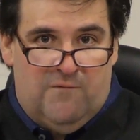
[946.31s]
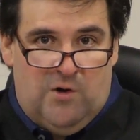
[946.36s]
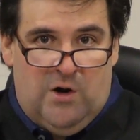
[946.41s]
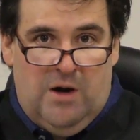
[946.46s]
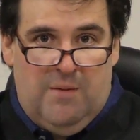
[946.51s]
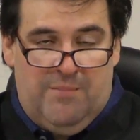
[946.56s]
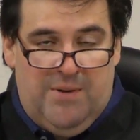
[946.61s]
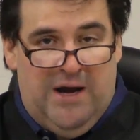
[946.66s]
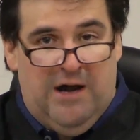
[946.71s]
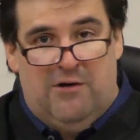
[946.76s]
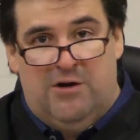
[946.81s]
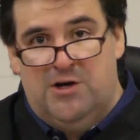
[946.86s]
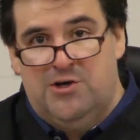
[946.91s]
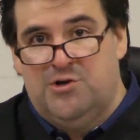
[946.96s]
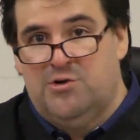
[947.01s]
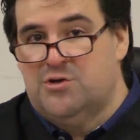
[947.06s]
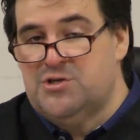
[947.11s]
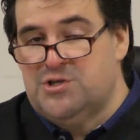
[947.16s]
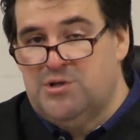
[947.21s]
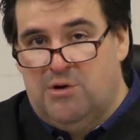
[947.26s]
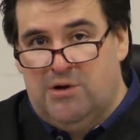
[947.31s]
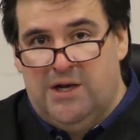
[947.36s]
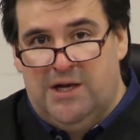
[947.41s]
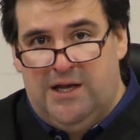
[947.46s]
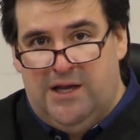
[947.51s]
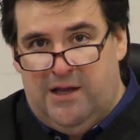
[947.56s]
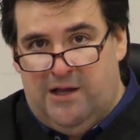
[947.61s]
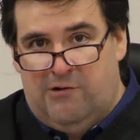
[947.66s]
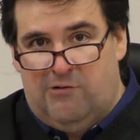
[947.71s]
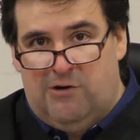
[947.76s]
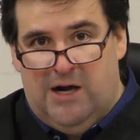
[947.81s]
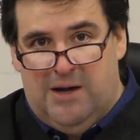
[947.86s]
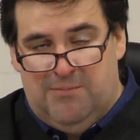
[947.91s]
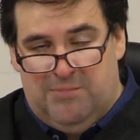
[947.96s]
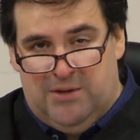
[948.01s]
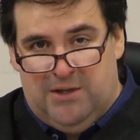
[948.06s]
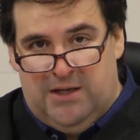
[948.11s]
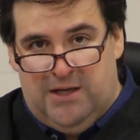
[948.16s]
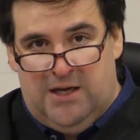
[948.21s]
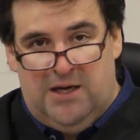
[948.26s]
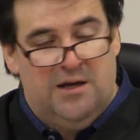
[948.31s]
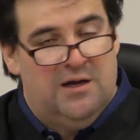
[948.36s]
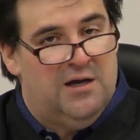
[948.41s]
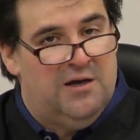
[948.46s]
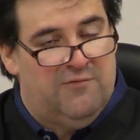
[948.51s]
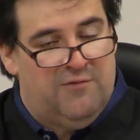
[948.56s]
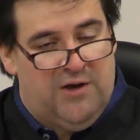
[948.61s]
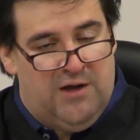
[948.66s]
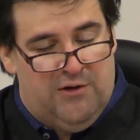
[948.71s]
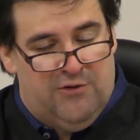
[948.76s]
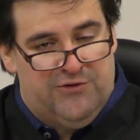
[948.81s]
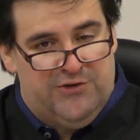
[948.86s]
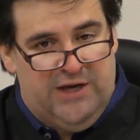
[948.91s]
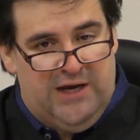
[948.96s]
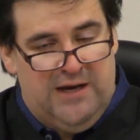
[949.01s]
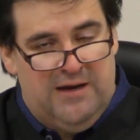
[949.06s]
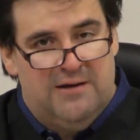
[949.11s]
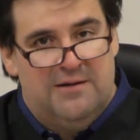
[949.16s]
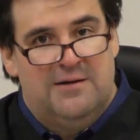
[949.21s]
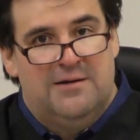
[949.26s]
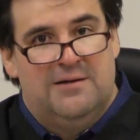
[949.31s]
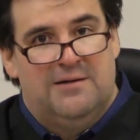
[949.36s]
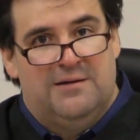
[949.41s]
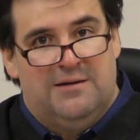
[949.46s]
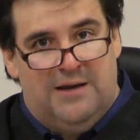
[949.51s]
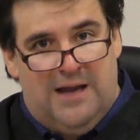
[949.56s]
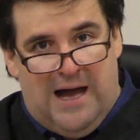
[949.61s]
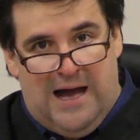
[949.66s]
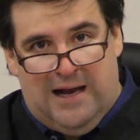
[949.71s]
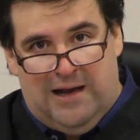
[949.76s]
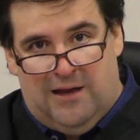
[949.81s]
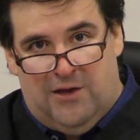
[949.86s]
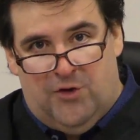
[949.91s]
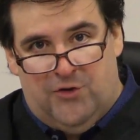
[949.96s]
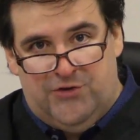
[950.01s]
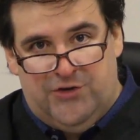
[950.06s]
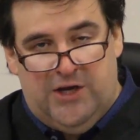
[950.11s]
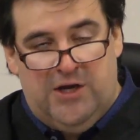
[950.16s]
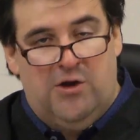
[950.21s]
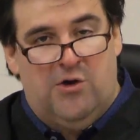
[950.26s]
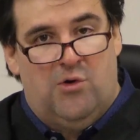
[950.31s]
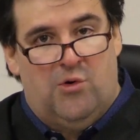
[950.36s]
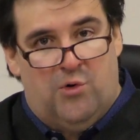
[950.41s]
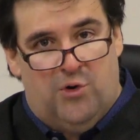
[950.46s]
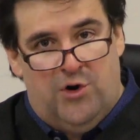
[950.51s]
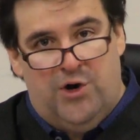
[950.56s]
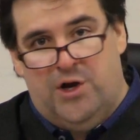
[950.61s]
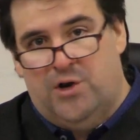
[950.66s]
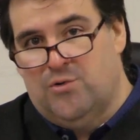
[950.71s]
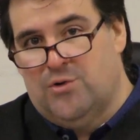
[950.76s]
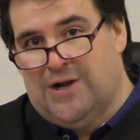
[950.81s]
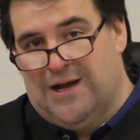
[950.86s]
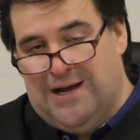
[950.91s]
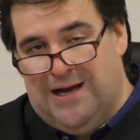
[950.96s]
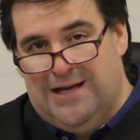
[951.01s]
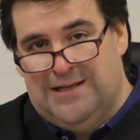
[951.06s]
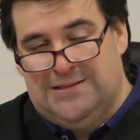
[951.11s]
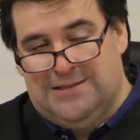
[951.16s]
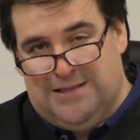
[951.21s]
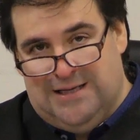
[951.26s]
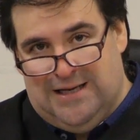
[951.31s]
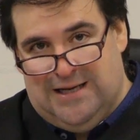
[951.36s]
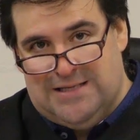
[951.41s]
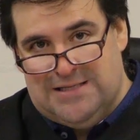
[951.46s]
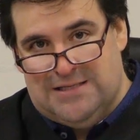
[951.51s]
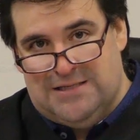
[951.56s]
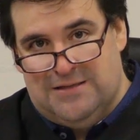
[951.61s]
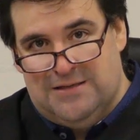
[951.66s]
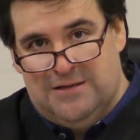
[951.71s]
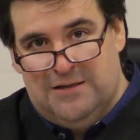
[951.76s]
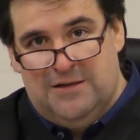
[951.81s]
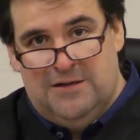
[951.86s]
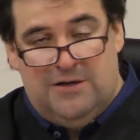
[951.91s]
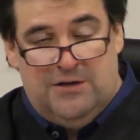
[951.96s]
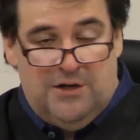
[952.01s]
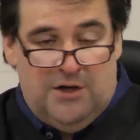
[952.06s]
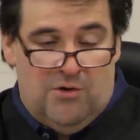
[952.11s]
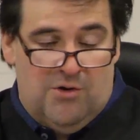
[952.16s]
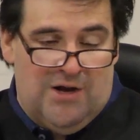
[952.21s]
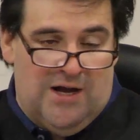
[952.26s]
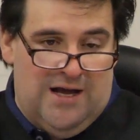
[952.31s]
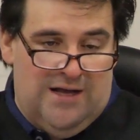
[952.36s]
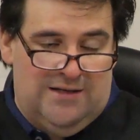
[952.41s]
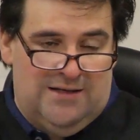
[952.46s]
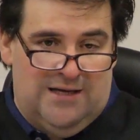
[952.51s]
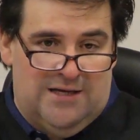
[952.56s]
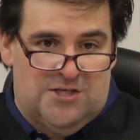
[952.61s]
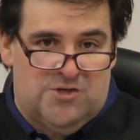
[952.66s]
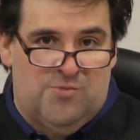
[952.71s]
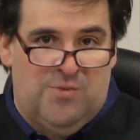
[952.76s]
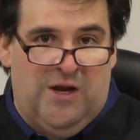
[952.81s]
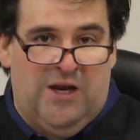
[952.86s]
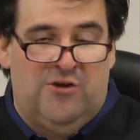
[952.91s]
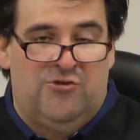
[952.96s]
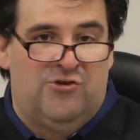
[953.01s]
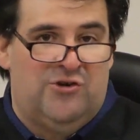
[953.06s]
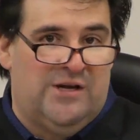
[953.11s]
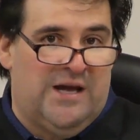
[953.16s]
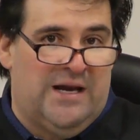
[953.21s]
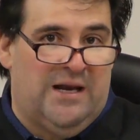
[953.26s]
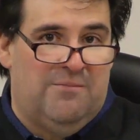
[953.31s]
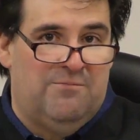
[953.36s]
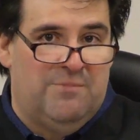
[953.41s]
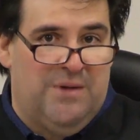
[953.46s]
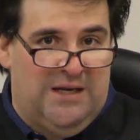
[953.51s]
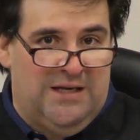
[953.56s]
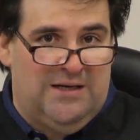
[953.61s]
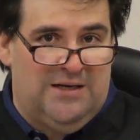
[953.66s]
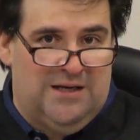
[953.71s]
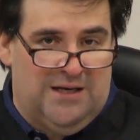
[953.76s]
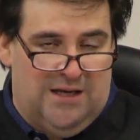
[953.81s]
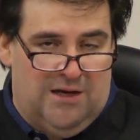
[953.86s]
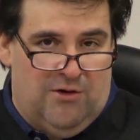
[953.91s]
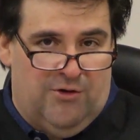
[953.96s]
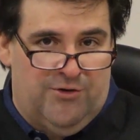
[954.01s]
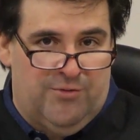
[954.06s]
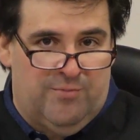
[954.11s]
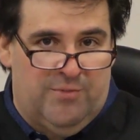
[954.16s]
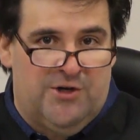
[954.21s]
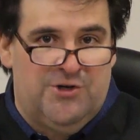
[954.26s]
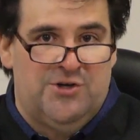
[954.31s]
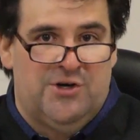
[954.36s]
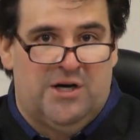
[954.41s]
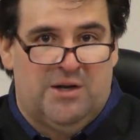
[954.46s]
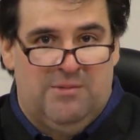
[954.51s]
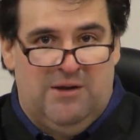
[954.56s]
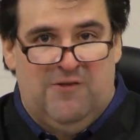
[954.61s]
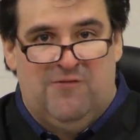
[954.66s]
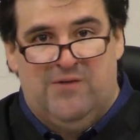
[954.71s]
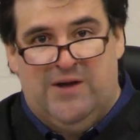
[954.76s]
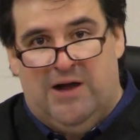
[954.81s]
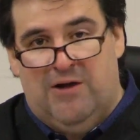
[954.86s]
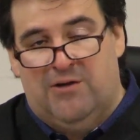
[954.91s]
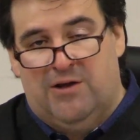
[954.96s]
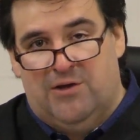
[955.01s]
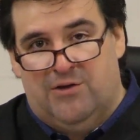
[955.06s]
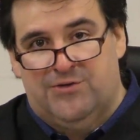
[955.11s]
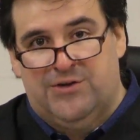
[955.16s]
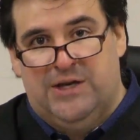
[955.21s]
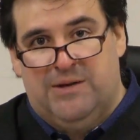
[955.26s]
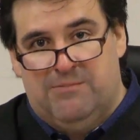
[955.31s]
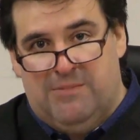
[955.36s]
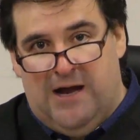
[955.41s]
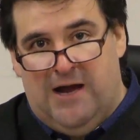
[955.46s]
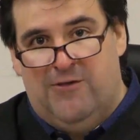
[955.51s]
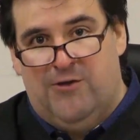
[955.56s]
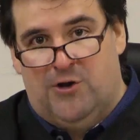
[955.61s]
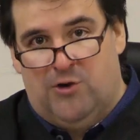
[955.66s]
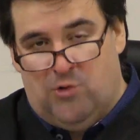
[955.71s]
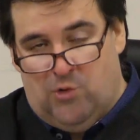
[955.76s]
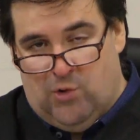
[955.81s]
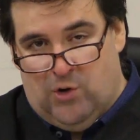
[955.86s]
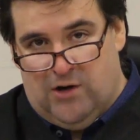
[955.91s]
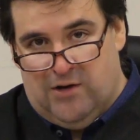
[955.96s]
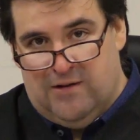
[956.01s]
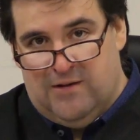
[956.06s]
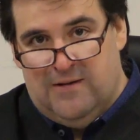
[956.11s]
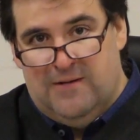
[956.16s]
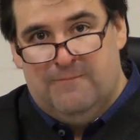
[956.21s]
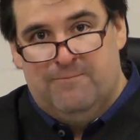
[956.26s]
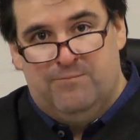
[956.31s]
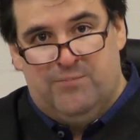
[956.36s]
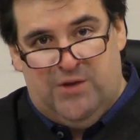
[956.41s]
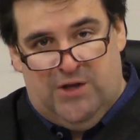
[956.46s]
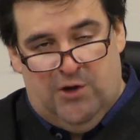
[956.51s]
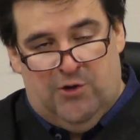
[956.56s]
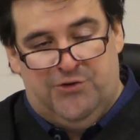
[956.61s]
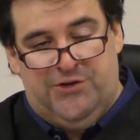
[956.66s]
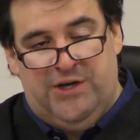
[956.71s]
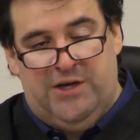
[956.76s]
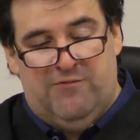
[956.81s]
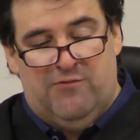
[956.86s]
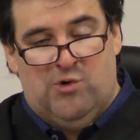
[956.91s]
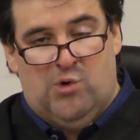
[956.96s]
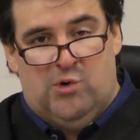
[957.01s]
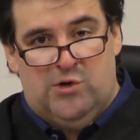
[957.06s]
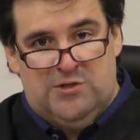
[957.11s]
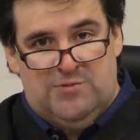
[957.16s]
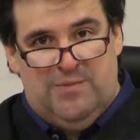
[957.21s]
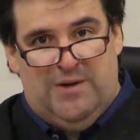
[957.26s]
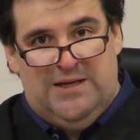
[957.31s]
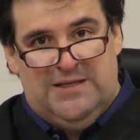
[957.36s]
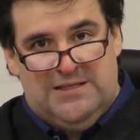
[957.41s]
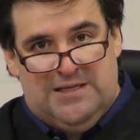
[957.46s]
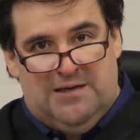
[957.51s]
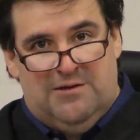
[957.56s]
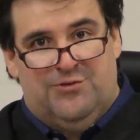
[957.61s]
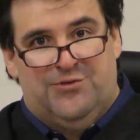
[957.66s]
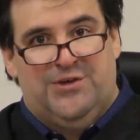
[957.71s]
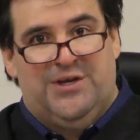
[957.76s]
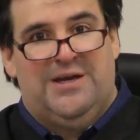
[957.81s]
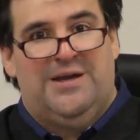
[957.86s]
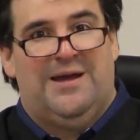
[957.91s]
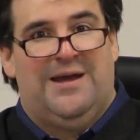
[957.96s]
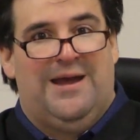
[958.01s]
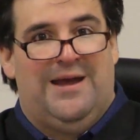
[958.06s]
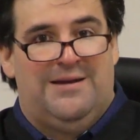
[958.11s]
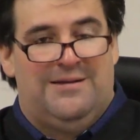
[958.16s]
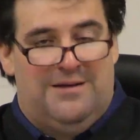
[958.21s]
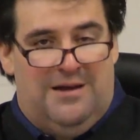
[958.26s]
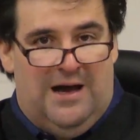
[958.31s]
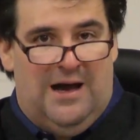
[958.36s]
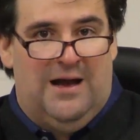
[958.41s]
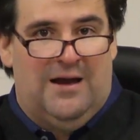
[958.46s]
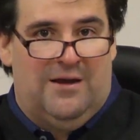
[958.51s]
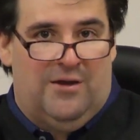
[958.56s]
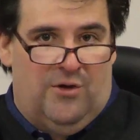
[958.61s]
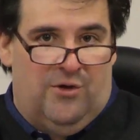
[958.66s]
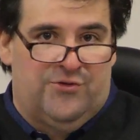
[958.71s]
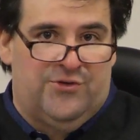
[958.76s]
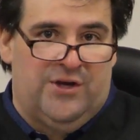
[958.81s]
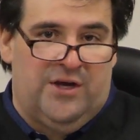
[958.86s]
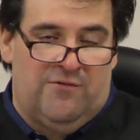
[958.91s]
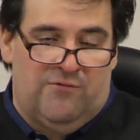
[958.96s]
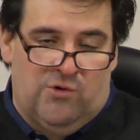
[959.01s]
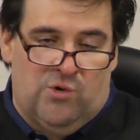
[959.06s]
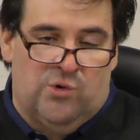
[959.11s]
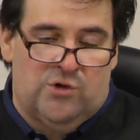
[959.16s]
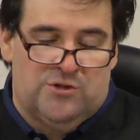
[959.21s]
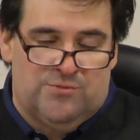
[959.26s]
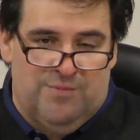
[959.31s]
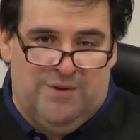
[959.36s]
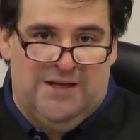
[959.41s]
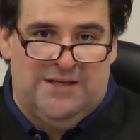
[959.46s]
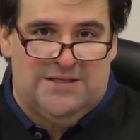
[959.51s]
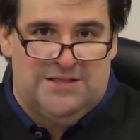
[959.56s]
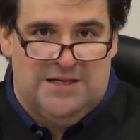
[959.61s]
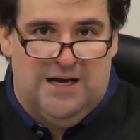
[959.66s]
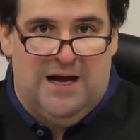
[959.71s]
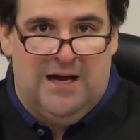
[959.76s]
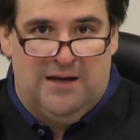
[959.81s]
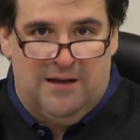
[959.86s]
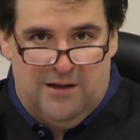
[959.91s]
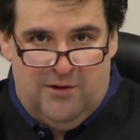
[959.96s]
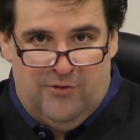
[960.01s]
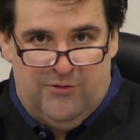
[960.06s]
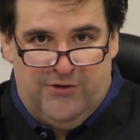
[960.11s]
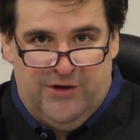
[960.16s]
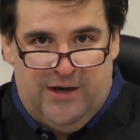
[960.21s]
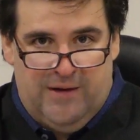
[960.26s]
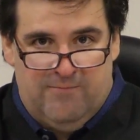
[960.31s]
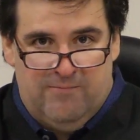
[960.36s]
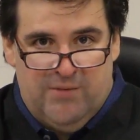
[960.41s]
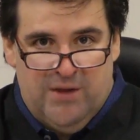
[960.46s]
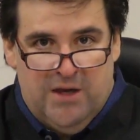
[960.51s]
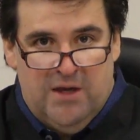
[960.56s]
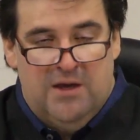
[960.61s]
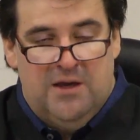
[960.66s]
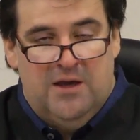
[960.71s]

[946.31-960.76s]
For a parent, you're still going to enter a plea of guilty, not guilty, or no contest. No contest means you're not admitting to guilt, but you're going to be found guilty by the court. Guilty, of course, means guilty, and not guilty, of course, means not guilty.